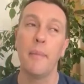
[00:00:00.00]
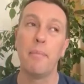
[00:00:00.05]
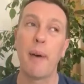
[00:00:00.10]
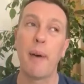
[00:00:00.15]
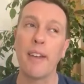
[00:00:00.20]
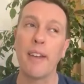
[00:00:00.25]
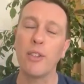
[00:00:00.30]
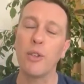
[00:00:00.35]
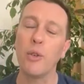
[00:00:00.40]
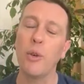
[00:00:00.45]

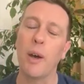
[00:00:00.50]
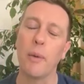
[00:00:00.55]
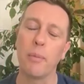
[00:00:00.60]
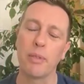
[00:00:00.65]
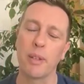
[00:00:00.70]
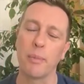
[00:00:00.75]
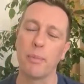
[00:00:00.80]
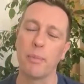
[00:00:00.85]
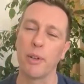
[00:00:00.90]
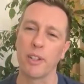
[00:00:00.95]
Basil
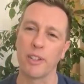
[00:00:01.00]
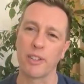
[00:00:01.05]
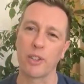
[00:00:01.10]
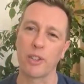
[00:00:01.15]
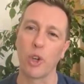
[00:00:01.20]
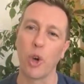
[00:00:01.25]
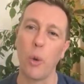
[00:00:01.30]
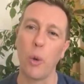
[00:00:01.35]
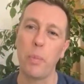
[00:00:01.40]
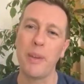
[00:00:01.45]
helps to put a
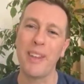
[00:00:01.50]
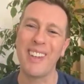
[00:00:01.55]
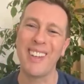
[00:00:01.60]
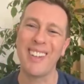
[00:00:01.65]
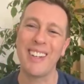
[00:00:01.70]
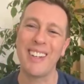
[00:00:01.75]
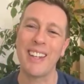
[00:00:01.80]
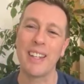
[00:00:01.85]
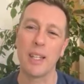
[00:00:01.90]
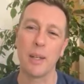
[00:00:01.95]

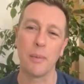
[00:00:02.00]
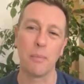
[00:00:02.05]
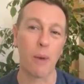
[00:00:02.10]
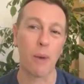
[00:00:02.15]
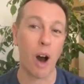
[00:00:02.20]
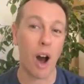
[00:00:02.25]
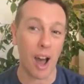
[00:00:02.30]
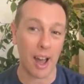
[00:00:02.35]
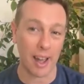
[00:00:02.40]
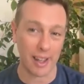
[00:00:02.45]
scorpion in the
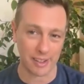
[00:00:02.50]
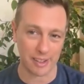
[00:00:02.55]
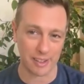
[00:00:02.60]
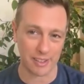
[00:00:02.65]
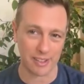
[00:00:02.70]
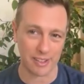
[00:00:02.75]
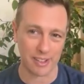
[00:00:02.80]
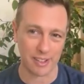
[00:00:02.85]
mind.